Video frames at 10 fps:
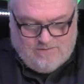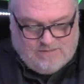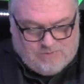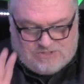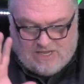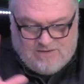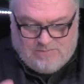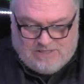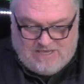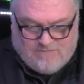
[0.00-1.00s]
It was
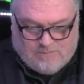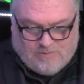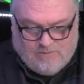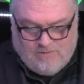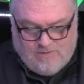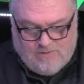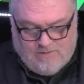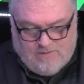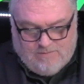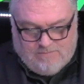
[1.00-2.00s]
unbelievable,
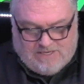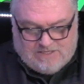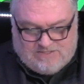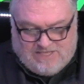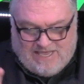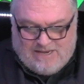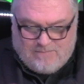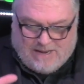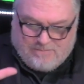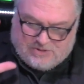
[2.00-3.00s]
because then
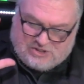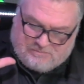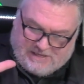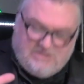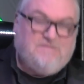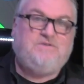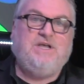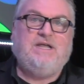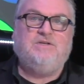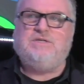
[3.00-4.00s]
my perspective
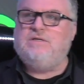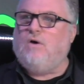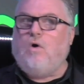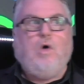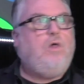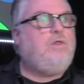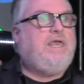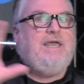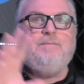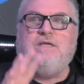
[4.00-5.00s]
changed. It all
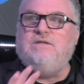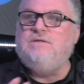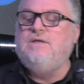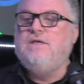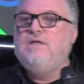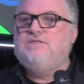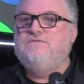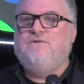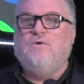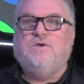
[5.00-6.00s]
came
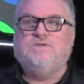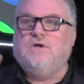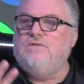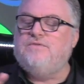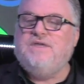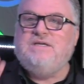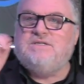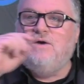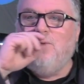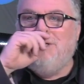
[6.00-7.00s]
into focus. All the
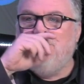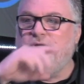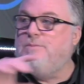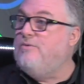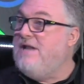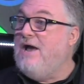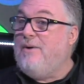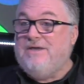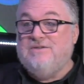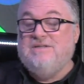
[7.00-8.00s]
things I wondered about,
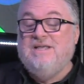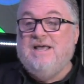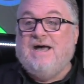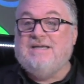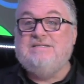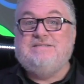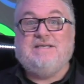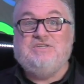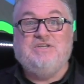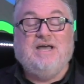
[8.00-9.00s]
now I could
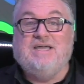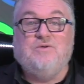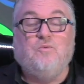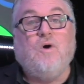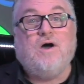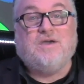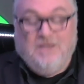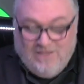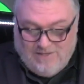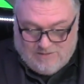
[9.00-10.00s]
touch it. I could
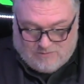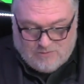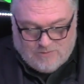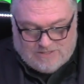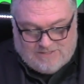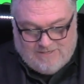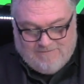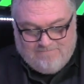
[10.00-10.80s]
walk through it.